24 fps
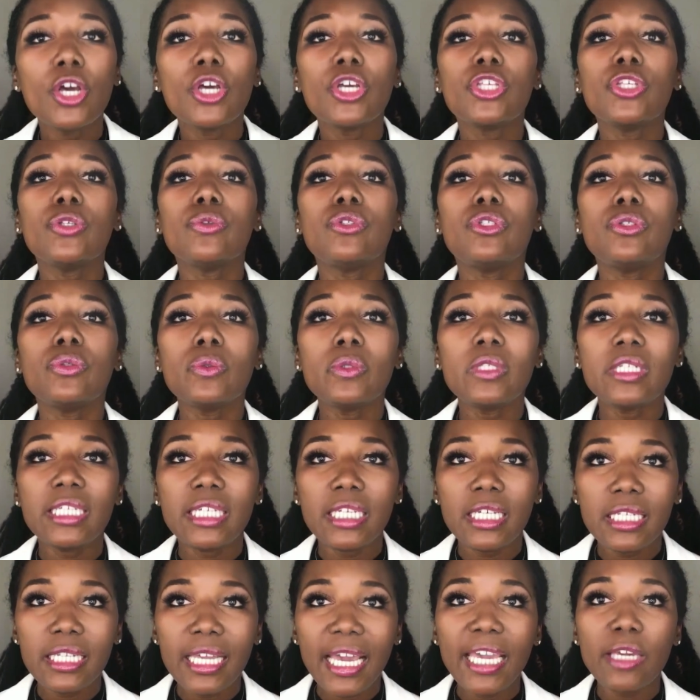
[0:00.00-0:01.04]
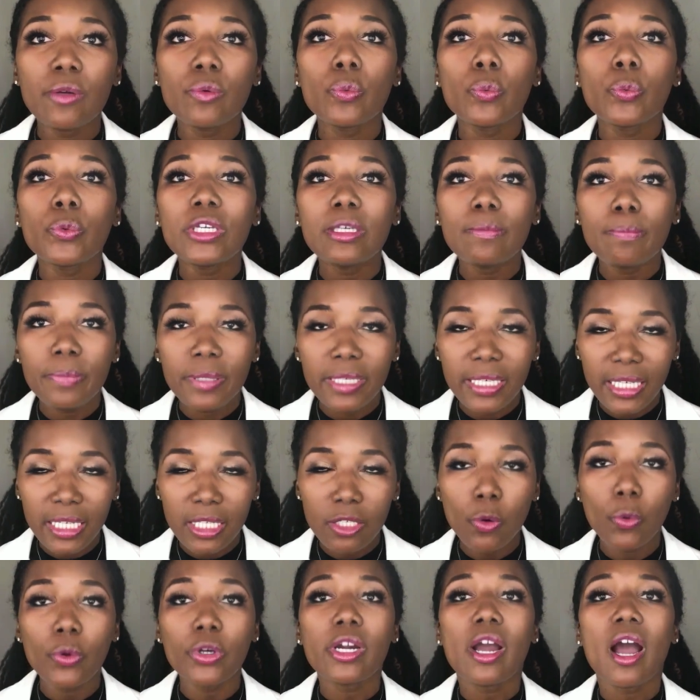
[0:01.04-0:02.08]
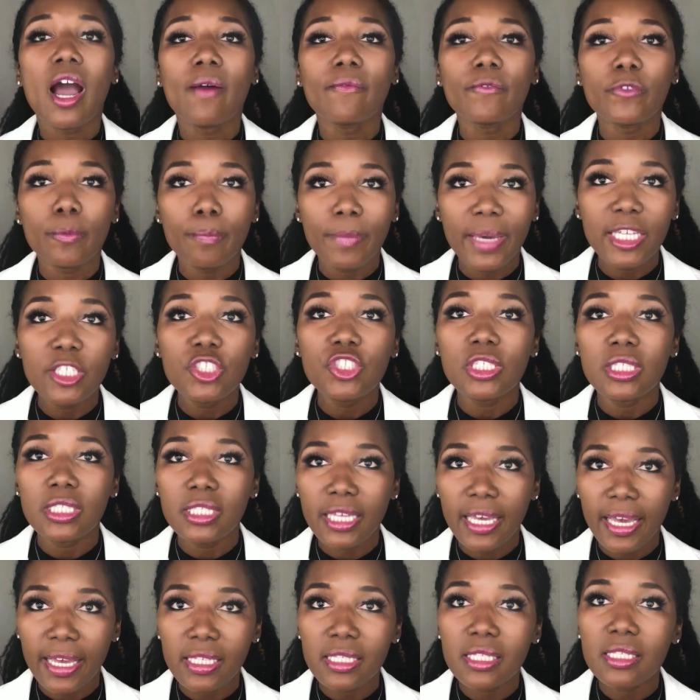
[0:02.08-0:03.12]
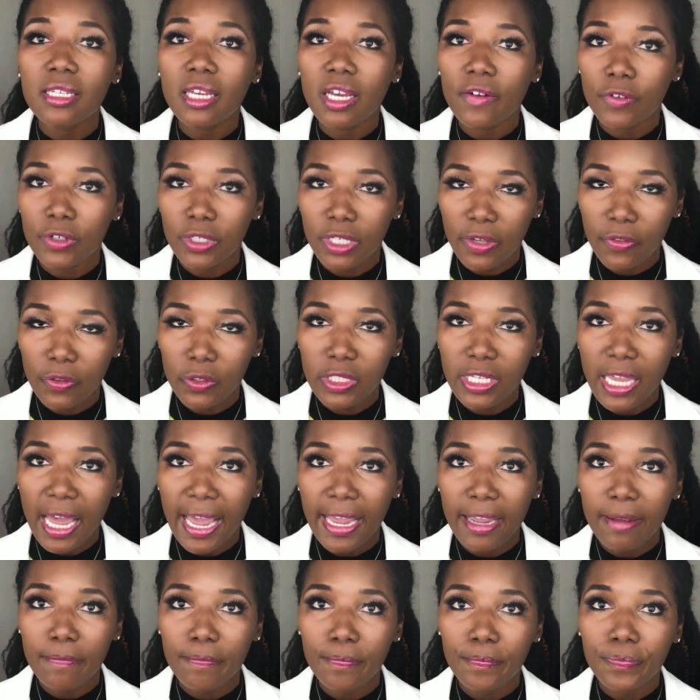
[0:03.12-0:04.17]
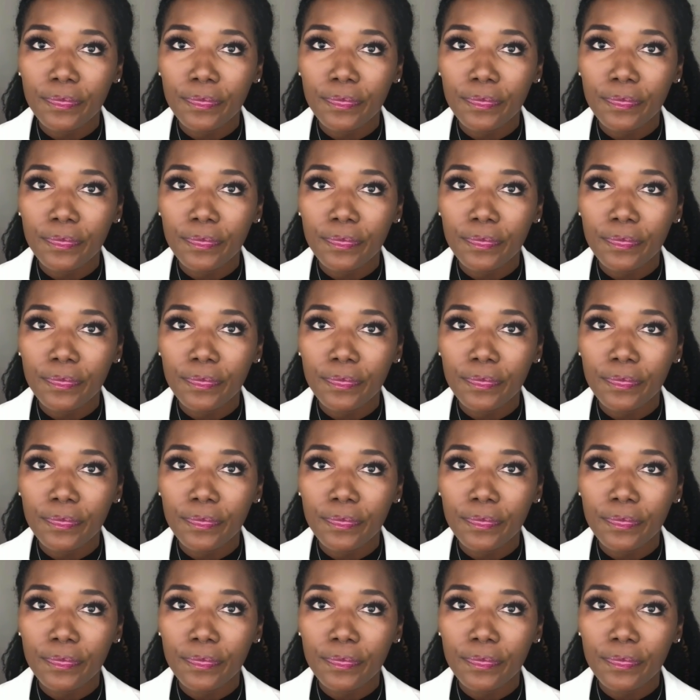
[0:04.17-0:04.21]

you do need a repeat or confirmation test of another type.